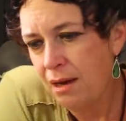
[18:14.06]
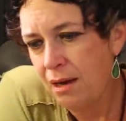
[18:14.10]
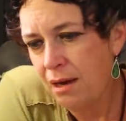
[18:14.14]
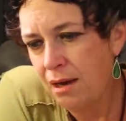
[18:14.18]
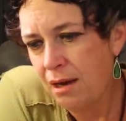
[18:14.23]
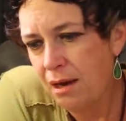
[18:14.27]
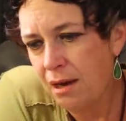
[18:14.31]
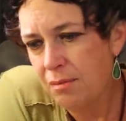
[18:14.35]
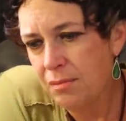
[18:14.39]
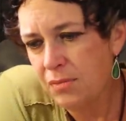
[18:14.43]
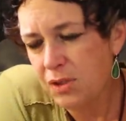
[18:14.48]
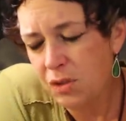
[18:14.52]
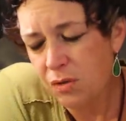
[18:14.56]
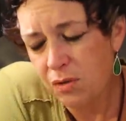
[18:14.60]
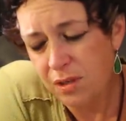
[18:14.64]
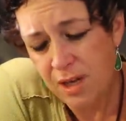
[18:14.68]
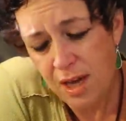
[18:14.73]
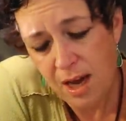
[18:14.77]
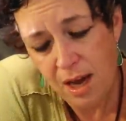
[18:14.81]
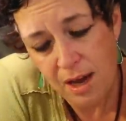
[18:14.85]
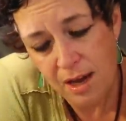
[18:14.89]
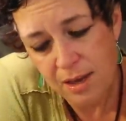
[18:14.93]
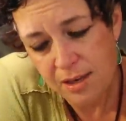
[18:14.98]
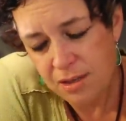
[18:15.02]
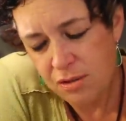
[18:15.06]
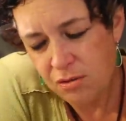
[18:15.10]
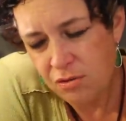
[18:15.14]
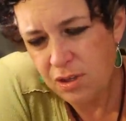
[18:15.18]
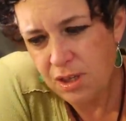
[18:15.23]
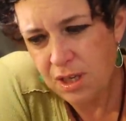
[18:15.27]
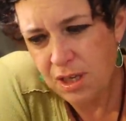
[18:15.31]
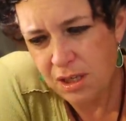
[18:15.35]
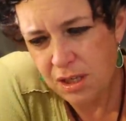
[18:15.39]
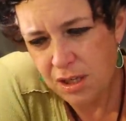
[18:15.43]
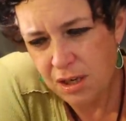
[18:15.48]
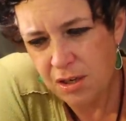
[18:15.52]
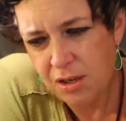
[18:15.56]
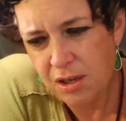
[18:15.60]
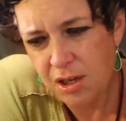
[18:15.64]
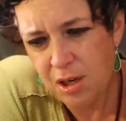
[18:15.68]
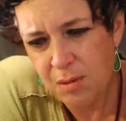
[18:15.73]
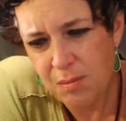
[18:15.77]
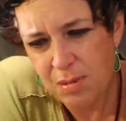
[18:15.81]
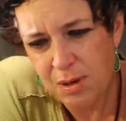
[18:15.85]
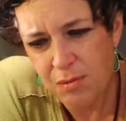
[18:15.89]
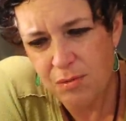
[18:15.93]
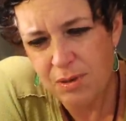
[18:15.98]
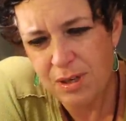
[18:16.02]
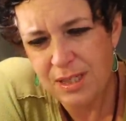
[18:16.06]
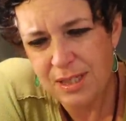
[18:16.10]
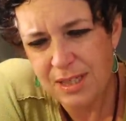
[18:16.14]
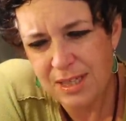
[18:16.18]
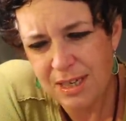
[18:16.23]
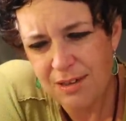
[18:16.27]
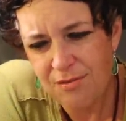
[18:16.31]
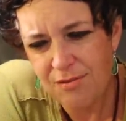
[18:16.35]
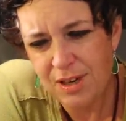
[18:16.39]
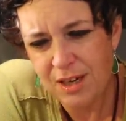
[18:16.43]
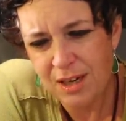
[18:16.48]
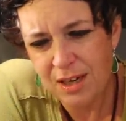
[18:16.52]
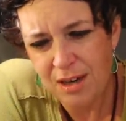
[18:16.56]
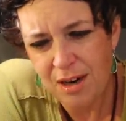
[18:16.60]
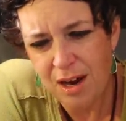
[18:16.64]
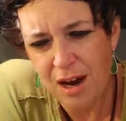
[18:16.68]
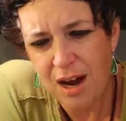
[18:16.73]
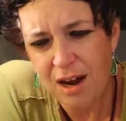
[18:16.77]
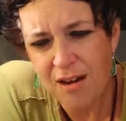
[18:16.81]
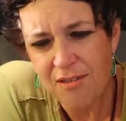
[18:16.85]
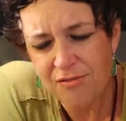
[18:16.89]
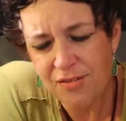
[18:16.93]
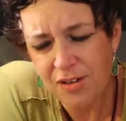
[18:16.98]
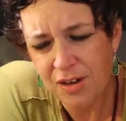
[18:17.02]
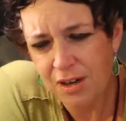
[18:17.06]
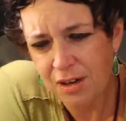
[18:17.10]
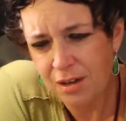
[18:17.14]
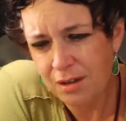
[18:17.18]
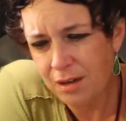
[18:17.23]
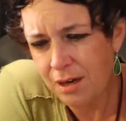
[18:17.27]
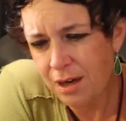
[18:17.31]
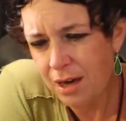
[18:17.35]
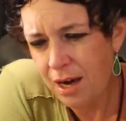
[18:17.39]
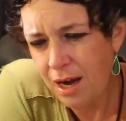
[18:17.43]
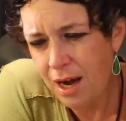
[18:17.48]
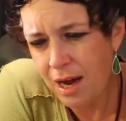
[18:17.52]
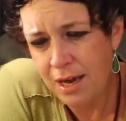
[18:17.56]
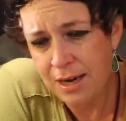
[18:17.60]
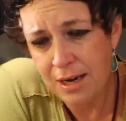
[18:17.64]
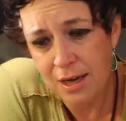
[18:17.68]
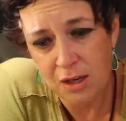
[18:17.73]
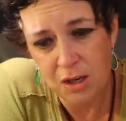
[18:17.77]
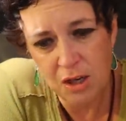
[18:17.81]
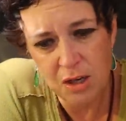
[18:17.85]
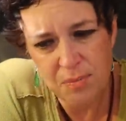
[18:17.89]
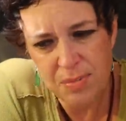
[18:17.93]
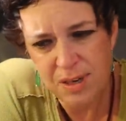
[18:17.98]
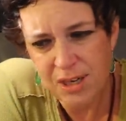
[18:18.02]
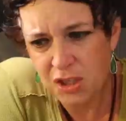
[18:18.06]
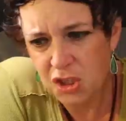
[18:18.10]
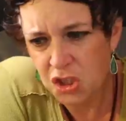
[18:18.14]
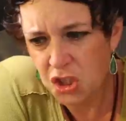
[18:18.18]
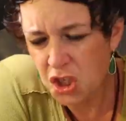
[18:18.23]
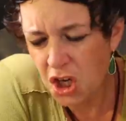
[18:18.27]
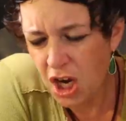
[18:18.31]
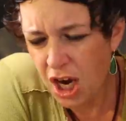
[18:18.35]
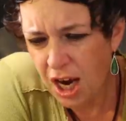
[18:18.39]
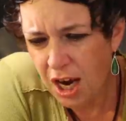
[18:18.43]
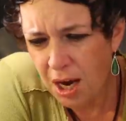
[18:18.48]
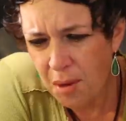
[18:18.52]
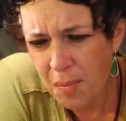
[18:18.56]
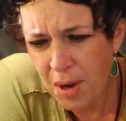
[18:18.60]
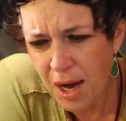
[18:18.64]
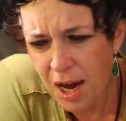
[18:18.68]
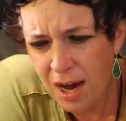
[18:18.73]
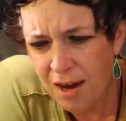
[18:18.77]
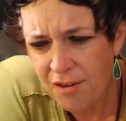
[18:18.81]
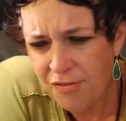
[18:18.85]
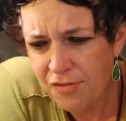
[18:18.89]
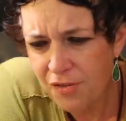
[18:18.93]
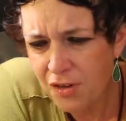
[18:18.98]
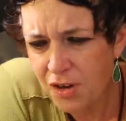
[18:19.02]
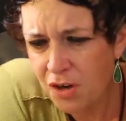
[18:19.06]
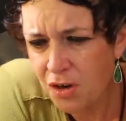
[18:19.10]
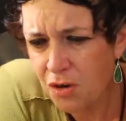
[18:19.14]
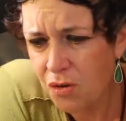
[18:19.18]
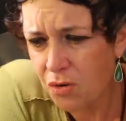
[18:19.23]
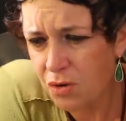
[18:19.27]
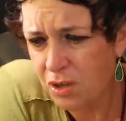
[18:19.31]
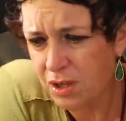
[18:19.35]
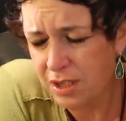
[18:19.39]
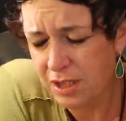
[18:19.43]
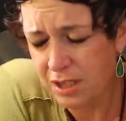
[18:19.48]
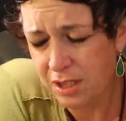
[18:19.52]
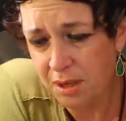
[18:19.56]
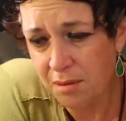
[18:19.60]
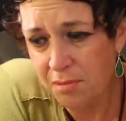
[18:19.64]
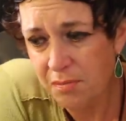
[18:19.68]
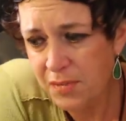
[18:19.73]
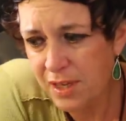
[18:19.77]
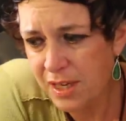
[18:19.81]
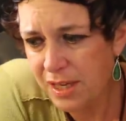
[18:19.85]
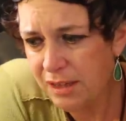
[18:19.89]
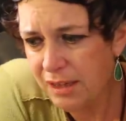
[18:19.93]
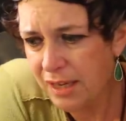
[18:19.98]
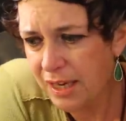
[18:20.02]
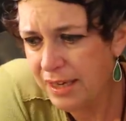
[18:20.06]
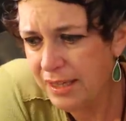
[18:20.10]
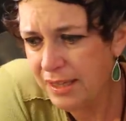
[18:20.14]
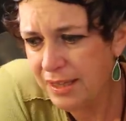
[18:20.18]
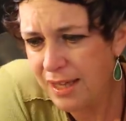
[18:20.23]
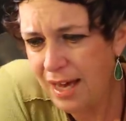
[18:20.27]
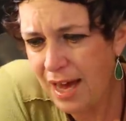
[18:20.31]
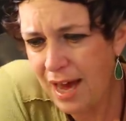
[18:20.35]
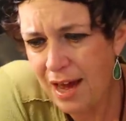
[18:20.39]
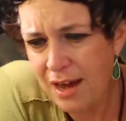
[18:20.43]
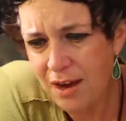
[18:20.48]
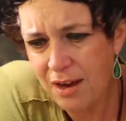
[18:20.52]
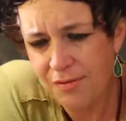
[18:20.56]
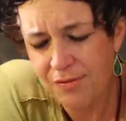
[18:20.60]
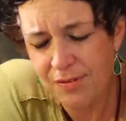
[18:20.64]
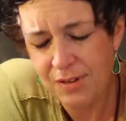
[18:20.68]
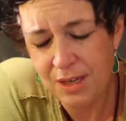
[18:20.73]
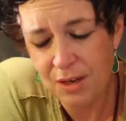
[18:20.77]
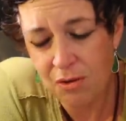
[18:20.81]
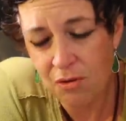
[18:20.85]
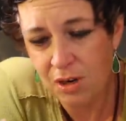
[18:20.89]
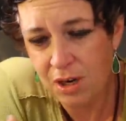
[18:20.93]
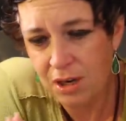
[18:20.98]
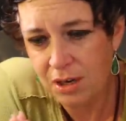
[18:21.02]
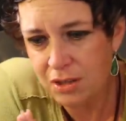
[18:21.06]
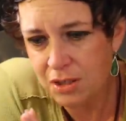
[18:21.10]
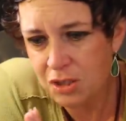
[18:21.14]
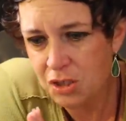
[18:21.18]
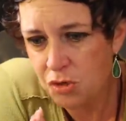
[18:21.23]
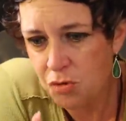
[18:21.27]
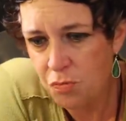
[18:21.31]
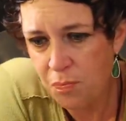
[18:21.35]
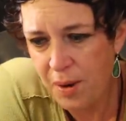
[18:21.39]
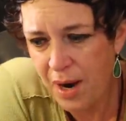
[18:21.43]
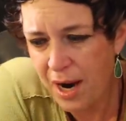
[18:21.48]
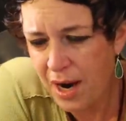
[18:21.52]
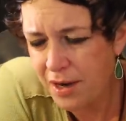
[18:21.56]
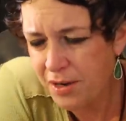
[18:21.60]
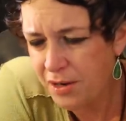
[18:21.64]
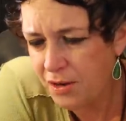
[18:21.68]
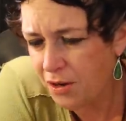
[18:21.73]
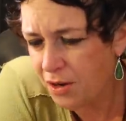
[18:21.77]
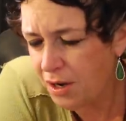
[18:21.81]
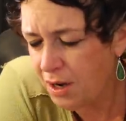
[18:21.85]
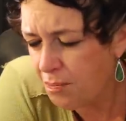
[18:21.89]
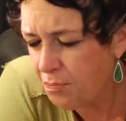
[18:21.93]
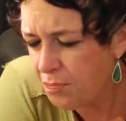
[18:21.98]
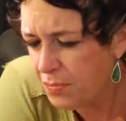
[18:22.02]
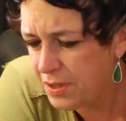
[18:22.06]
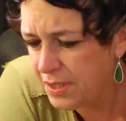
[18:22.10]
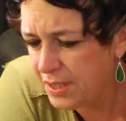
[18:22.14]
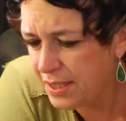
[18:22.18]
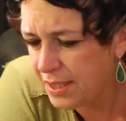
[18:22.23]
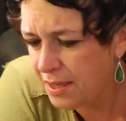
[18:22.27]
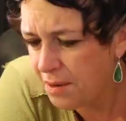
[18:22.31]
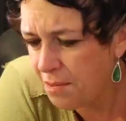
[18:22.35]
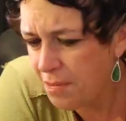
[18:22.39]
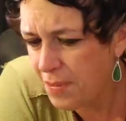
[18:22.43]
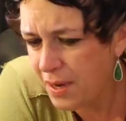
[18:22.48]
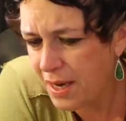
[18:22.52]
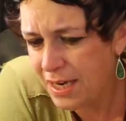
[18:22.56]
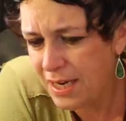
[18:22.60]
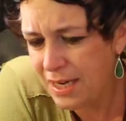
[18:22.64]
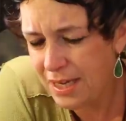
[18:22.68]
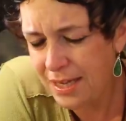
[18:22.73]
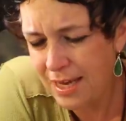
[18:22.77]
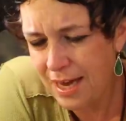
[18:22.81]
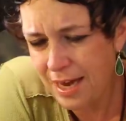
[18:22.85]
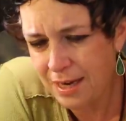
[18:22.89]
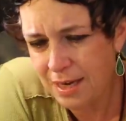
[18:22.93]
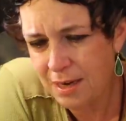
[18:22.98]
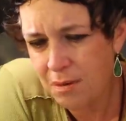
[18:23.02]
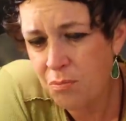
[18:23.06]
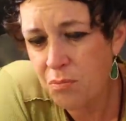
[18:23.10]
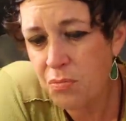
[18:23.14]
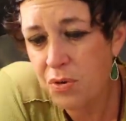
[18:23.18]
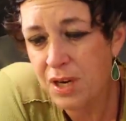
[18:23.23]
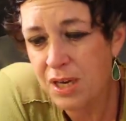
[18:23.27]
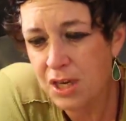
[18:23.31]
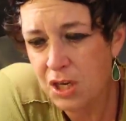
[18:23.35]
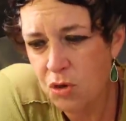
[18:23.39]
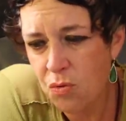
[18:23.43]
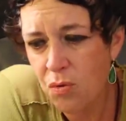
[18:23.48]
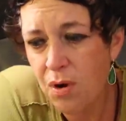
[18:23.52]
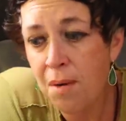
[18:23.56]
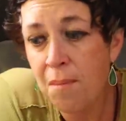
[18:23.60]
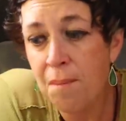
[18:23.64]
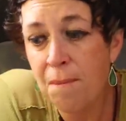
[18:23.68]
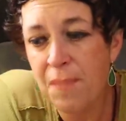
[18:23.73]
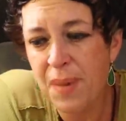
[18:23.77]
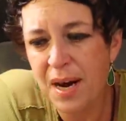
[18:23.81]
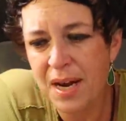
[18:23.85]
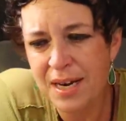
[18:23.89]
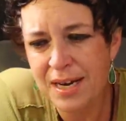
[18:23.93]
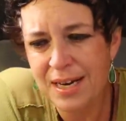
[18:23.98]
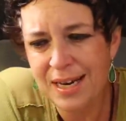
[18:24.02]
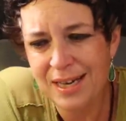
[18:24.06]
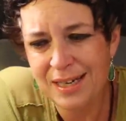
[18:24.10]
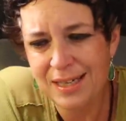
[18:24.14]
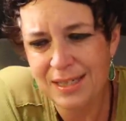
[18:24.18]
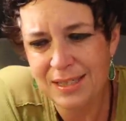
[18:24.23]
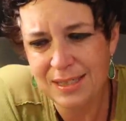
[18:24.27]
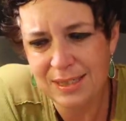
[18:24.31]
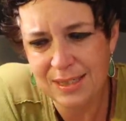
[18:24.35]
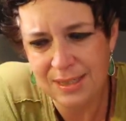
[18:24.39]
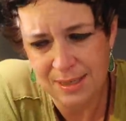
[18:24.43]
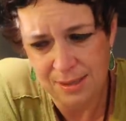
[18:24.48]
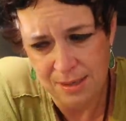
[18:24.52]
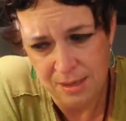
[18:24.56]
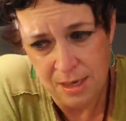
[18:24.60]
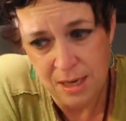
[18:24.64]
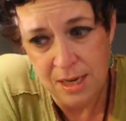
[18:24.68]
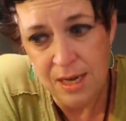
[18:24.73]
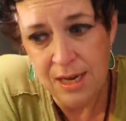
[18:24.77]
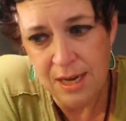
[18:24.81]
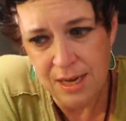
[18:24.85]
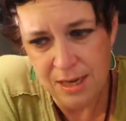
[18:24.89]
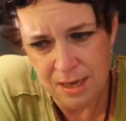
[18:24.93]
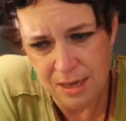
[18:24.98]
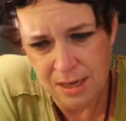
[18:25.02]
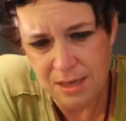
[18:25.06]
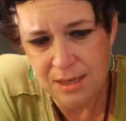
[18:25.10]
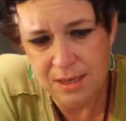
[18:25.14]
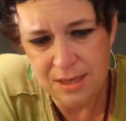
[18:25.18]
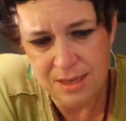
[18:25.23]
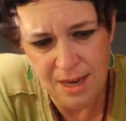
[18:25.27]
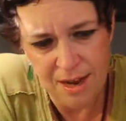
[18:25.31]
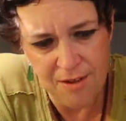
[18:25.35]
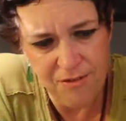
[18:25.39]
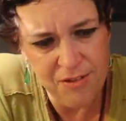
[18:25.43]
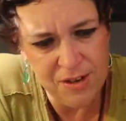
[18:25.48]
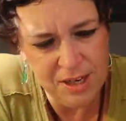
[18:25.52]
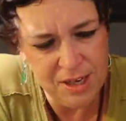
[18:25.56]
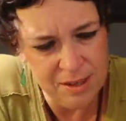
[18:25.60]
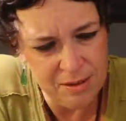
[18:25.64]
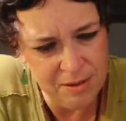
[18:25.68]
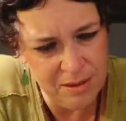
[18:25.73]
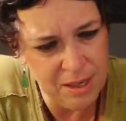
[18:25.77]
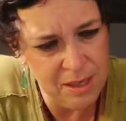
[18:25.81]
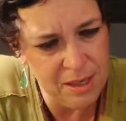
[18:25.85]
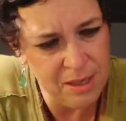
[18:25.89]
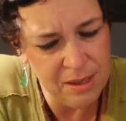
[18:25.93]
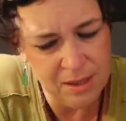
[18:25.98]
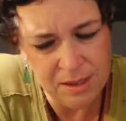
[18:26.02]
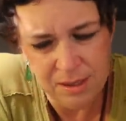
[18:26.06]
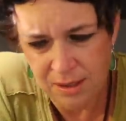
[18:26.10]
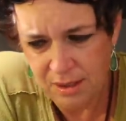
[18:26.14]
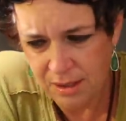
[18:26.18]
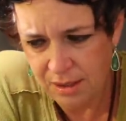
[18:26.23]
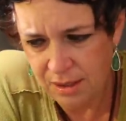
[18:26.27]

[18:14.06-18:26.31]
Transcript: Um, so yeah, I do think you're going to be receiving an offer, and it could be a job offer or something like that, if, or to partner up with somebody that can bring you abundance. Definitely.